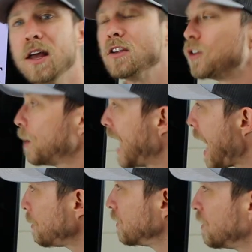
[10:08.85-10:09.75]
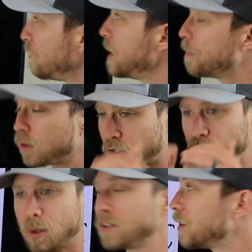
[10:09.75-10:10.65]
So what happens if people are
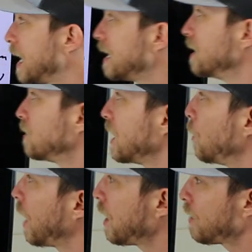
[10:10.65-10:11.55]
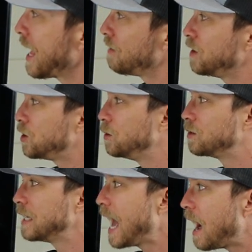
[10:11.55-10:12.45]
short-sighted and say, well, I don't have
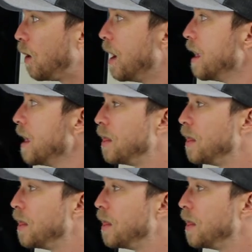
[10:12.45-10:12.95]
issues now,